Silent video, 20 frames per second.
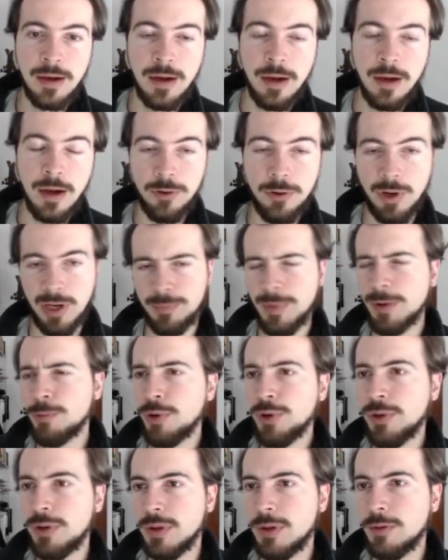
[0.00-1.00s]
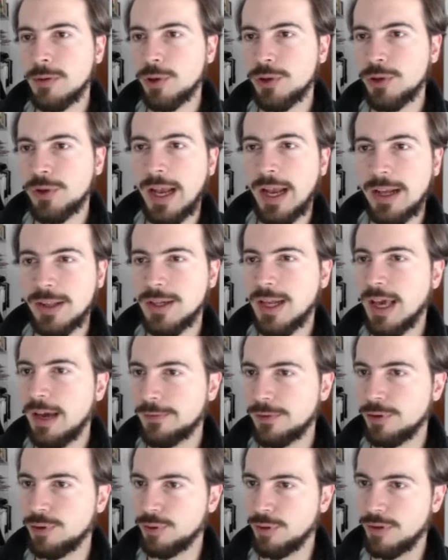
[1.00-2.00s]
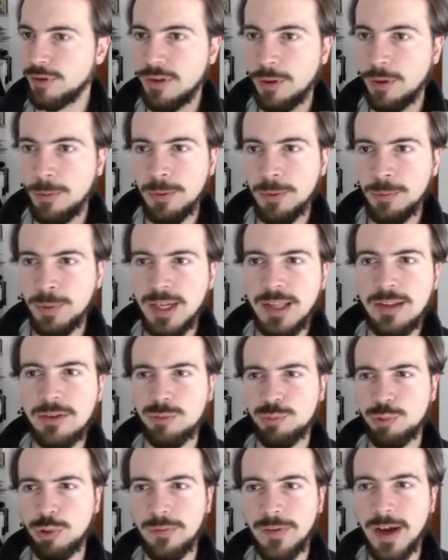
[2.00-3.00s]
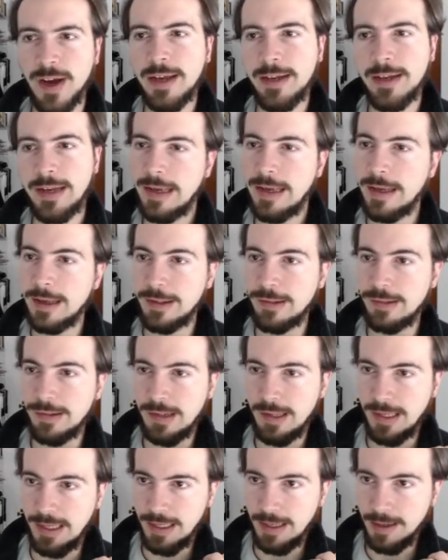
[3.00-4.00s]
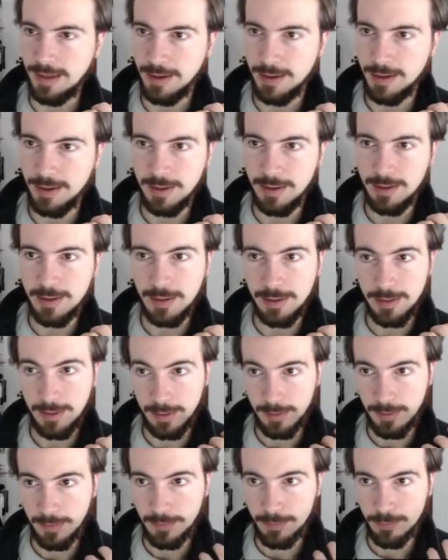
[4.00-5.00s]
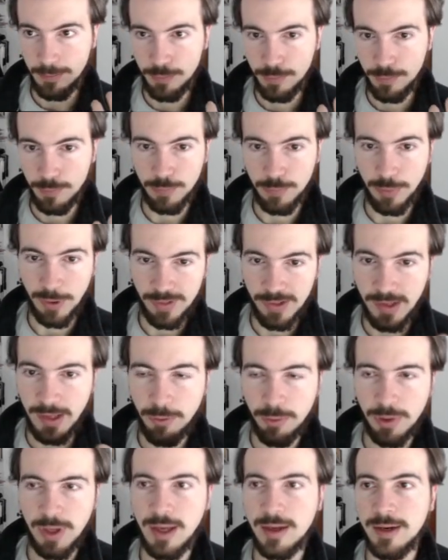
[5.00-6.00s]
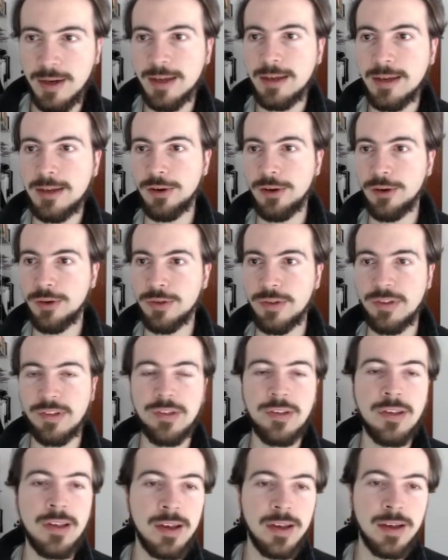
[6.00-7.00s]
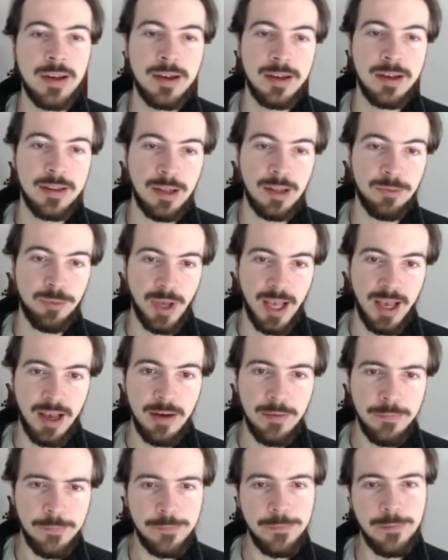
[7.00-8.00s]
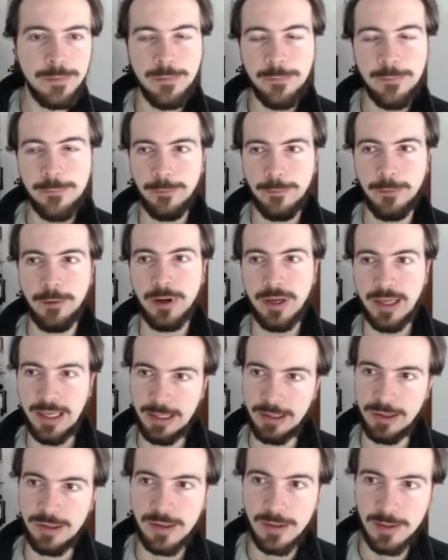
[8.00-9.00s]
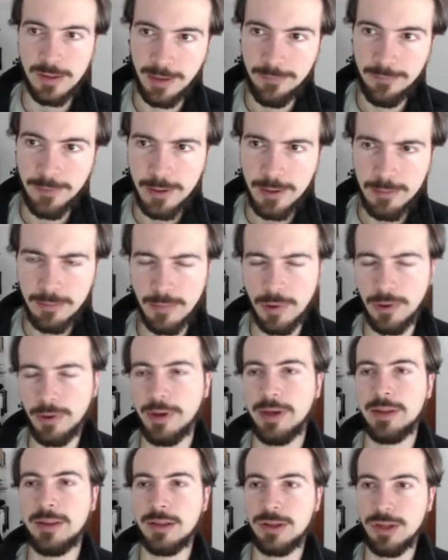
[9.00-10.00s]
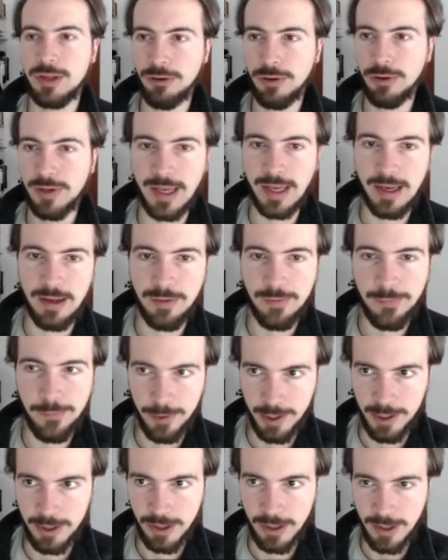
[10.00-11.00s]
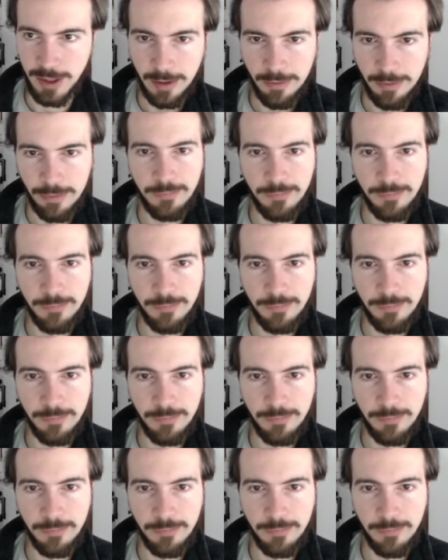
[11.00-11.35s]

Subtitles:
All right, but what do you actually have to do? So what we need to provide is the posterior likelihoods that we have for each level, or in the general case, for each index.